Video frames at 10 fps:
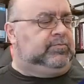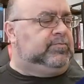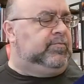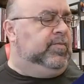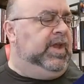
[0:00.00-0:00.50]

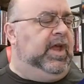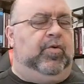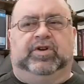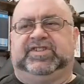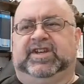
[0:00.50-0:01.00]
Wasn't
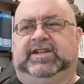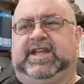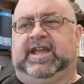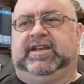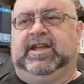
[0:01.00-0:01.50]
intending
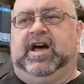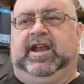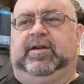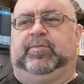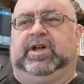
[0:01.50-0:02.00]
on it, but
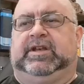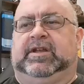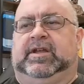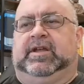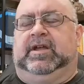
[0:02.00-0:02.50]

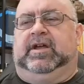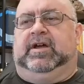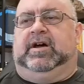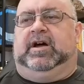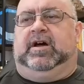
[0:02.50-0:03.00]

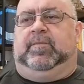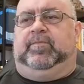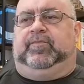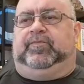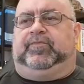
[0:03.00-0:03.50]

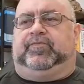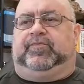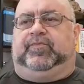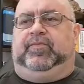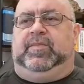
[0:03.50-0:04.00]

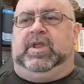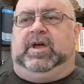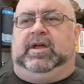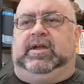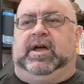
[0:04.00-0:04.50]
I
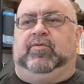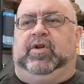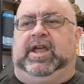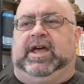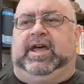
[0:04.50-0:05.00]
went ahead
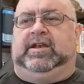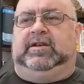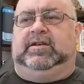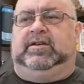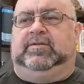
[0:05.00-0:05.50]
and
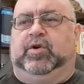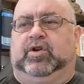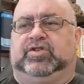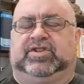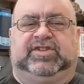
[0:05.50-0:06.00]
purchased
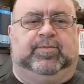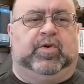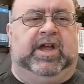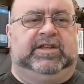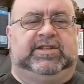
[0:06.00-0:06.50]
some rights
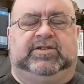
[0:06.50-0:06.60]
to it.